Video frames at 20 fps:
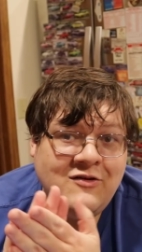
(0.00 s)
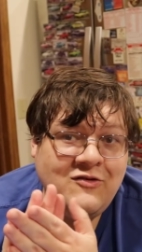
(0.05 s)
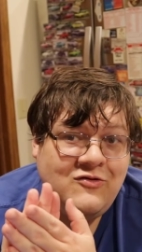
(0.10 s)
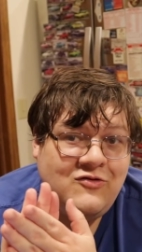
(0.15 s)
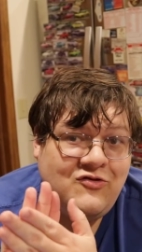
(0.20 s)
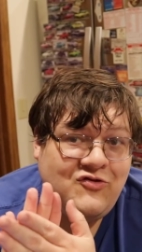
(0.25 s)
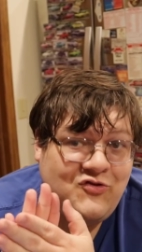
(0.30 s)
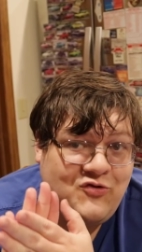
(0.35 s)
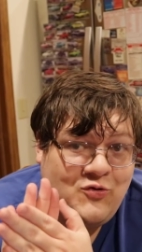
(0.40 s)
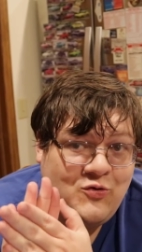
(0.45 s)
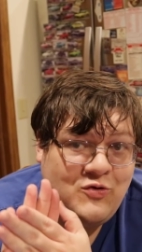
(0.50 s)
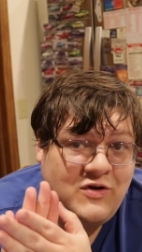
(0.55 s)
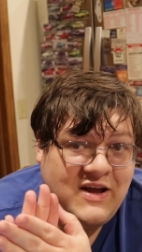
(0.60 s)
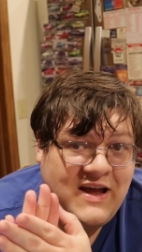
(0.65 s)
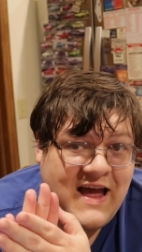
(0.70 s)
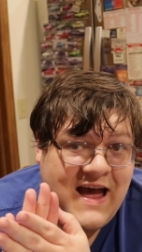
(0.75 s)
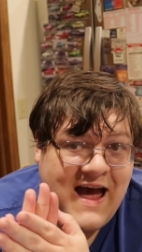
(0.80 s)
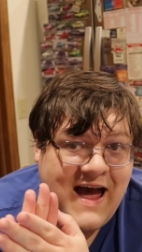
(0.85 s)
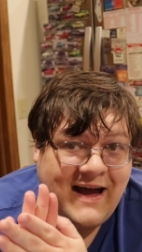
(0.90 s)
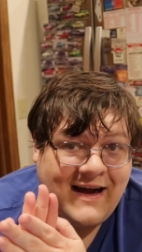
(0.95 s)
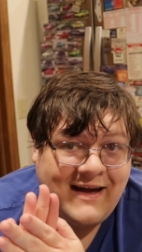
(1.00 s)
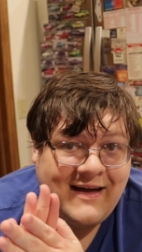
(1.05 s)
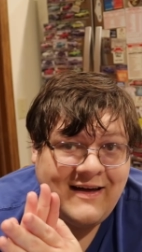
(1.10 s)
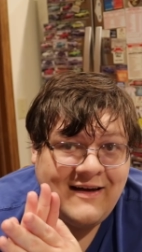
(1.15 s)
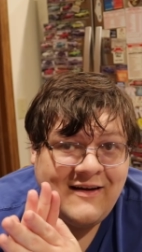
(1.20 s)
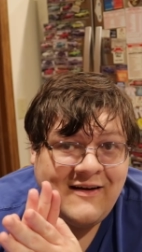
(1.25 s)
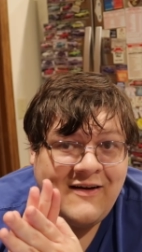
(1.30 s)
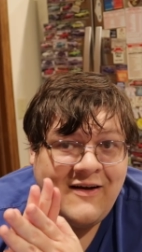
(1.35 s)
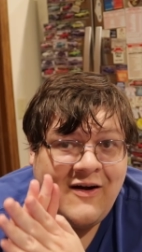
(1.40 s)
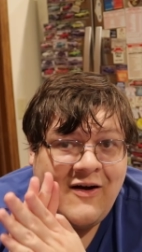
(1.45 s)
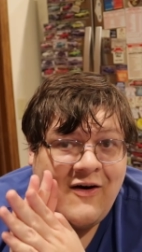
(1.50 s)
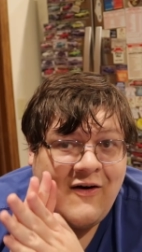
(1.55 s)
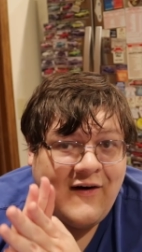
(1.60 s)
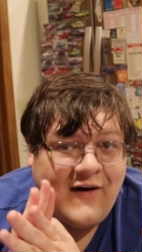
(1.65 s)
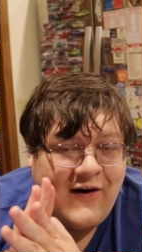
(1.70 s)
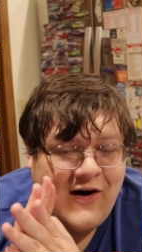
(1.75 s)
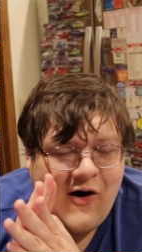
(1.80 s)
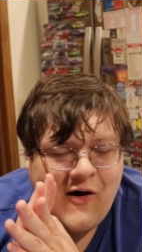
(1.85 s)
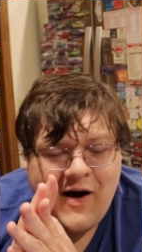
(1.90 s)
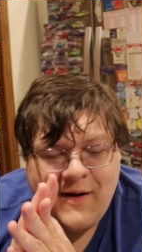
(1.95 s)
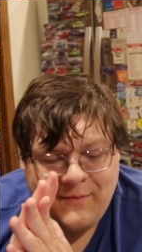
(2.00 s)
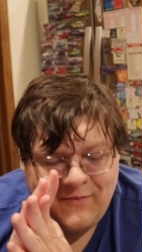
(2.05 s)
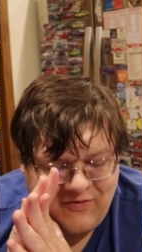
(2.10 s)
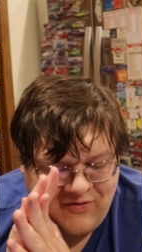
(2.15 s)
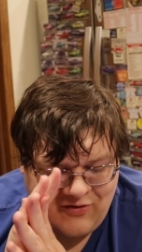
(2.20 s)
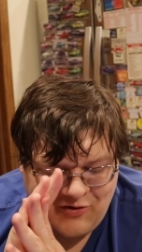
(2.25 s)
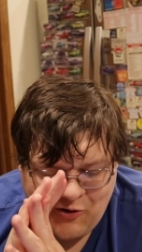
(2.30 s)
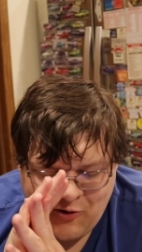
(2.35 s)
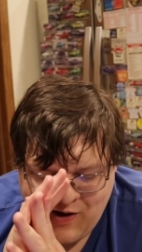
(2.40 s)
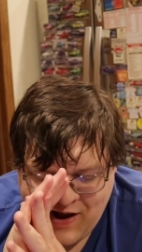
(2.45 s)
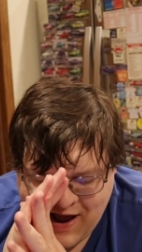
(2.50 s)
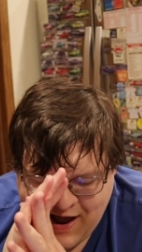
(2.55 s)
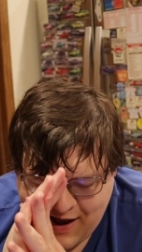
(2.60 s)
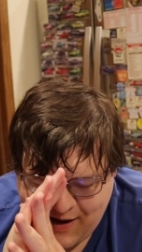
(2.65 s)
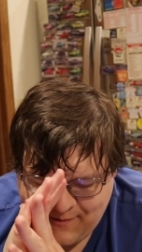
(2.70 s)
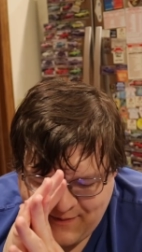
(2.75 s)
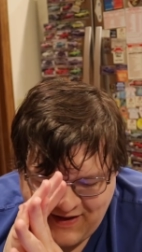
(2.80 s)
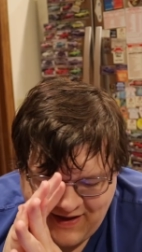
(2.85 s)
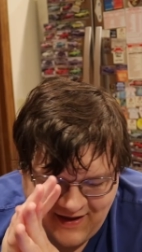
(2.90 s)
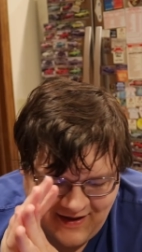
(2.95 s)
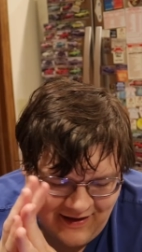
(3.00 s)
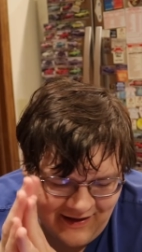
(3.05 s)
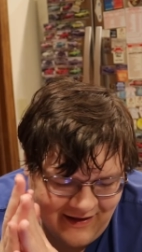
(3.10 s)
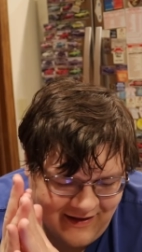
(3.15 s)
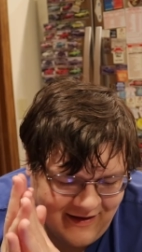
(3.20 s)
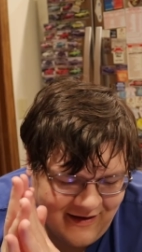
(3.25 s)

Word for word: Zoodiac. Oh, I'm so happy.